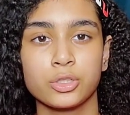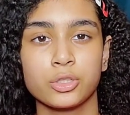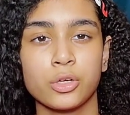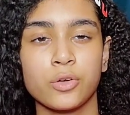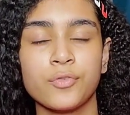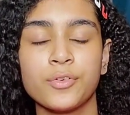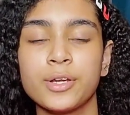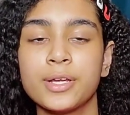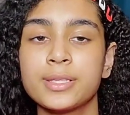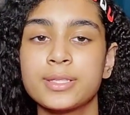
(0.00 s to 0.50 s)
So
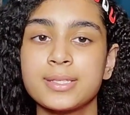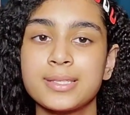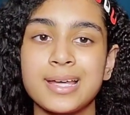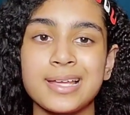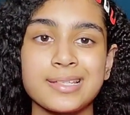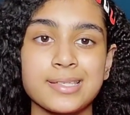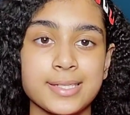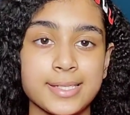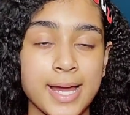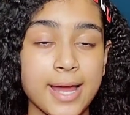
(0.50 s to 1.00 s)
if you're into that
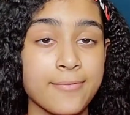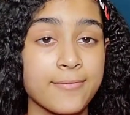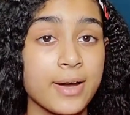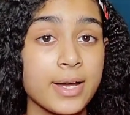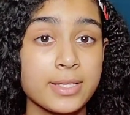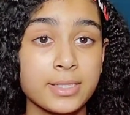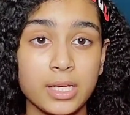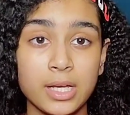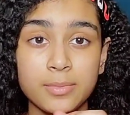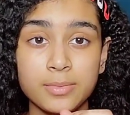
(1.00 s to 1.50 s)
sci-fi
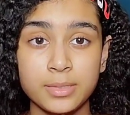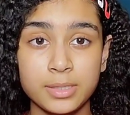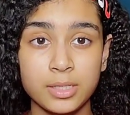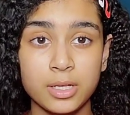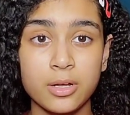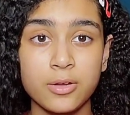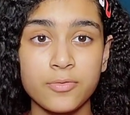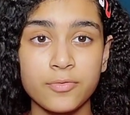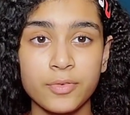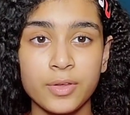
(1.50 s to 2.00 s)
type
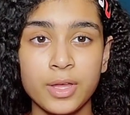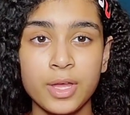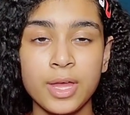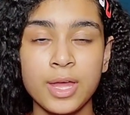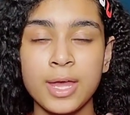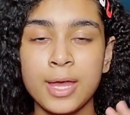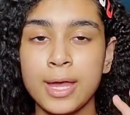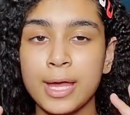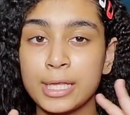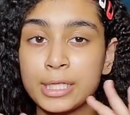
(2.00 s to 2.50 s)
stuff,
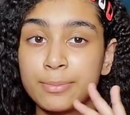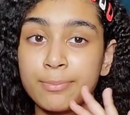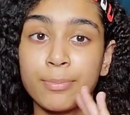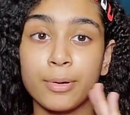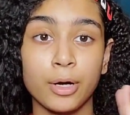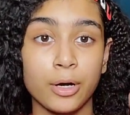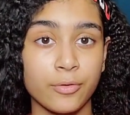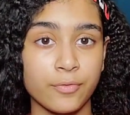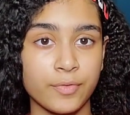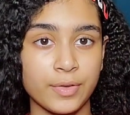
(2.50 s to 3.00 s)
it's
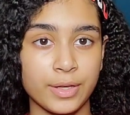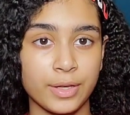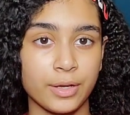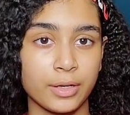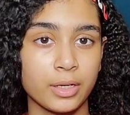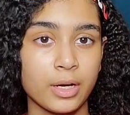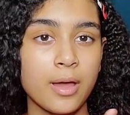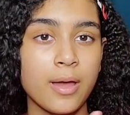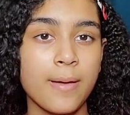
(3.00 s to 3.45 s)
perfect.